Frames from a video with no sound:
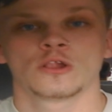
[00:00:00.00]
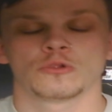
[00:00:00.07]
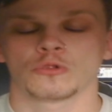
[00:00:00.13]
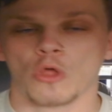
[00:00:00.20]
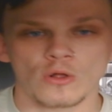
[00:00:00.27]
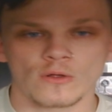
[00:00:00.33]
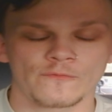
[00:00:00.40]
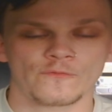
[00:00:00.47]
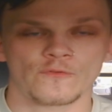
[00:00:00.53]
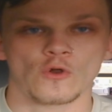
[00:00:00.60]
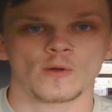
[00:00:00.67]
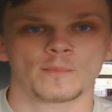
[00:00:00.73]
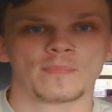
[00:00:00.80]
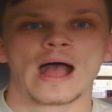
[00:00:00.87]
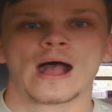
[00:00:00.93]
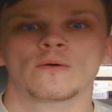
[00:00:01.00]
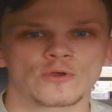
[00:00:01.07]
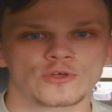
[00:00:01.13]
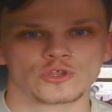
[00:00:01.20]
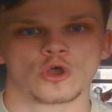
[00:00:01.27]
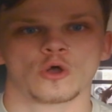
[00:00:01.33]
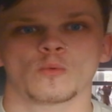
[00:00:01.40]
long throw,
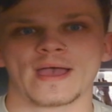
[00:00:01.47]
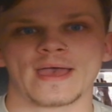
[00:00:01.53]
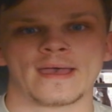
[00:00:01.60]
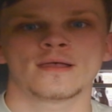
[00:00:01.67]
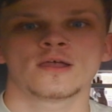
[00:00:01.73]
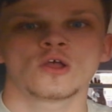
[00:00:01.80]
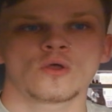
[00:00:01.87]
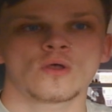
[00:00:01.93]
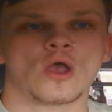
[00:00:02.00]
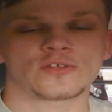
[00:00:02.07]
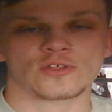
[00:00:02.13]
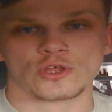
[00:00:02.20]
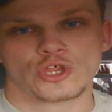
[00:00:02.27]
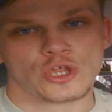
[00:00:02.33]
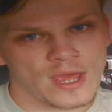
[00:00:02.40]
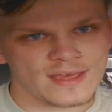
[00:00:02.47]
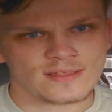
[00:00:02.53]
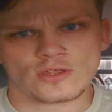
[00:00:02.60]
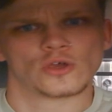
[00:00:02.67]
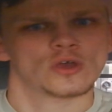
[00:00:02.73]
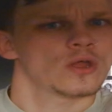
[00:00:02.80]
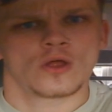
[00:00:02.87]
power shot, where as a
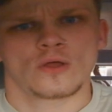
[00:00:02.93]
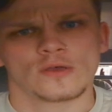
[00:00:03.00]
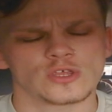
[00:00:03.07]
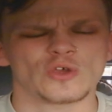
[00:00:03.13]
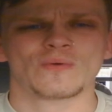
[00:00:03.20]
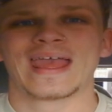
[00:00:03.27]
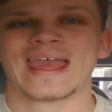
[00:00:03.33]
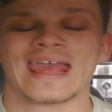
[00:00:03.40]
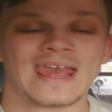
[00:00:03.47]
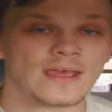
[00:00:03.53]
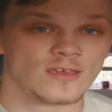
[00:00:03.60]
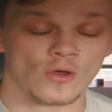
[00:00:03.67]
chaser you hit,